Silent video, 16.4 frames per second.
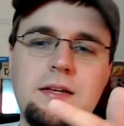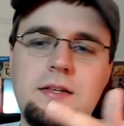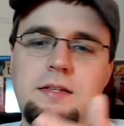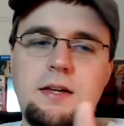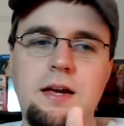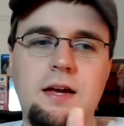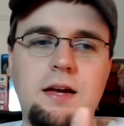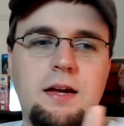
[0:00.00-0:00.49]

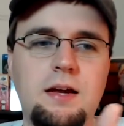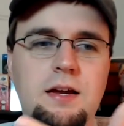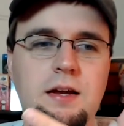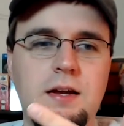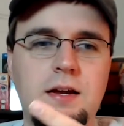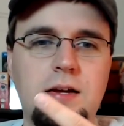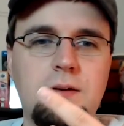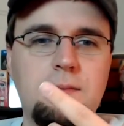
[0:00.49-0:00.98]
It's
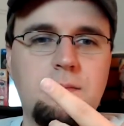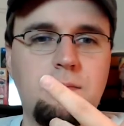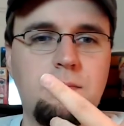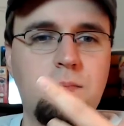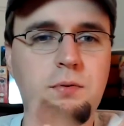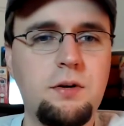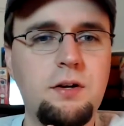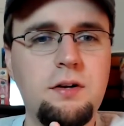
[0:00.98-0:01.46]
a
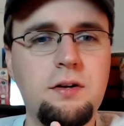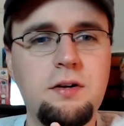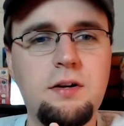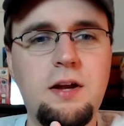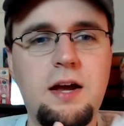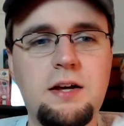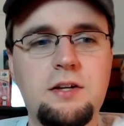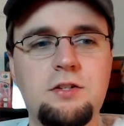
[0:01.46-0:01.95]
pretty
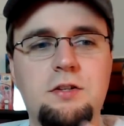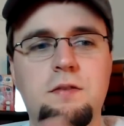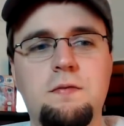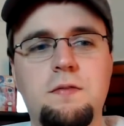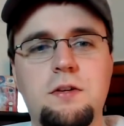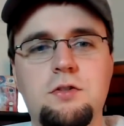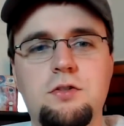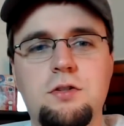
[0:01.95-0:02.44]
good
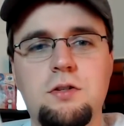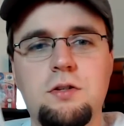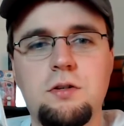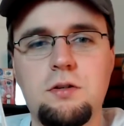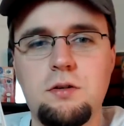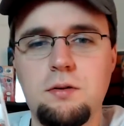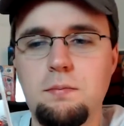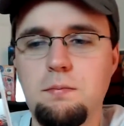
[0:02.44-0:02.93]

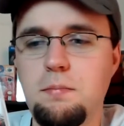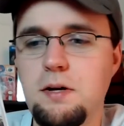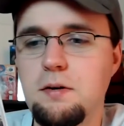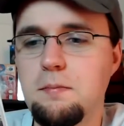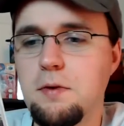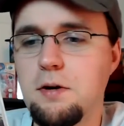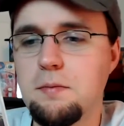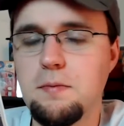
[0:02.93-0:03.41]
action-adventure,
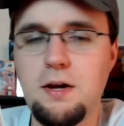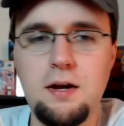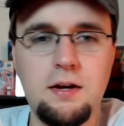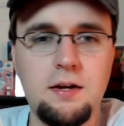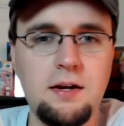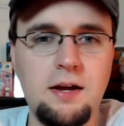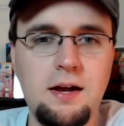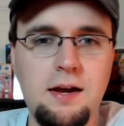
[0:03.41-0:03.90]
beat-em-up
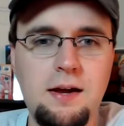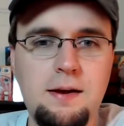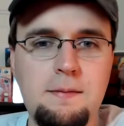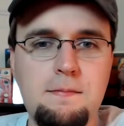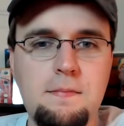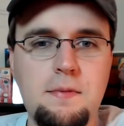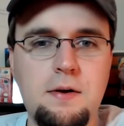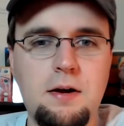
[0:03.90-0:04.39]
kind of
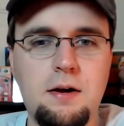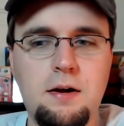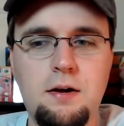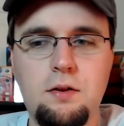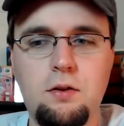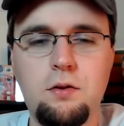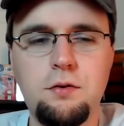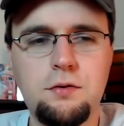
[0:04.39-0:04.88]
game,
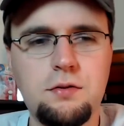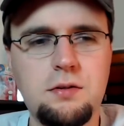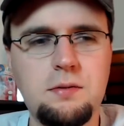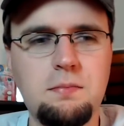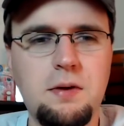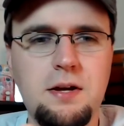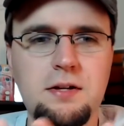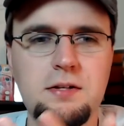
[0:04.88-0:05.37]

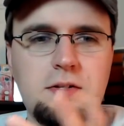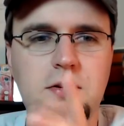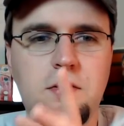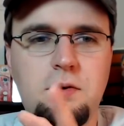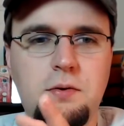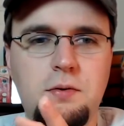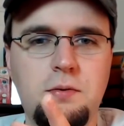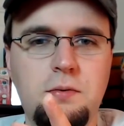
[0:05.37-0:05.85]
loosely
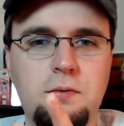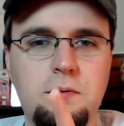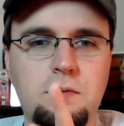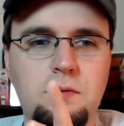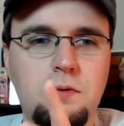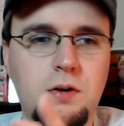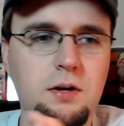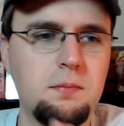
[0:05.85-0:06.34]
based
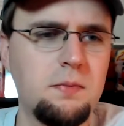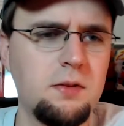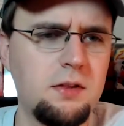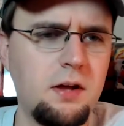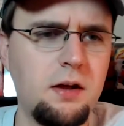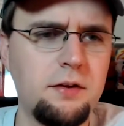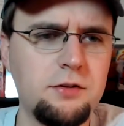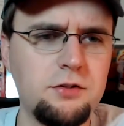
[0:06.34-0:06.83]
on Greek
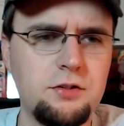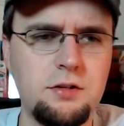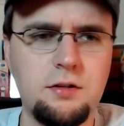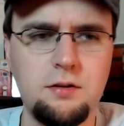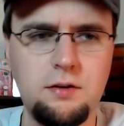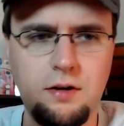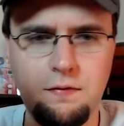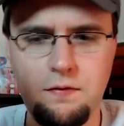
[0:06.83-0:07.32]

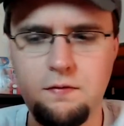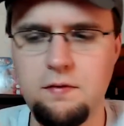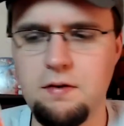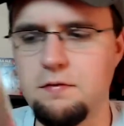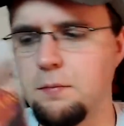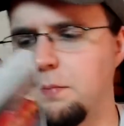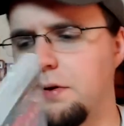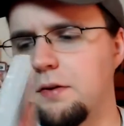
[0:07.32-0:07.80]
mythology, if
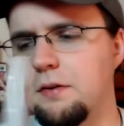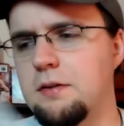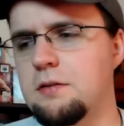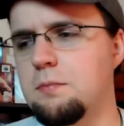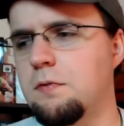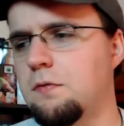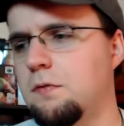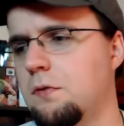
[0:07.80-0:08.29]
you've never
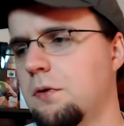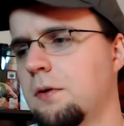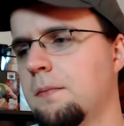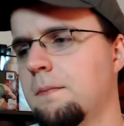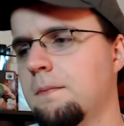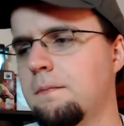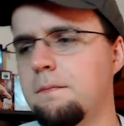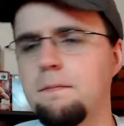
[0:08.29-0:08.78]
played this
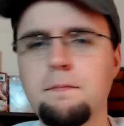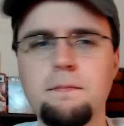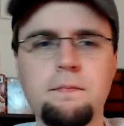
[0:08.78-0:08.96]
before.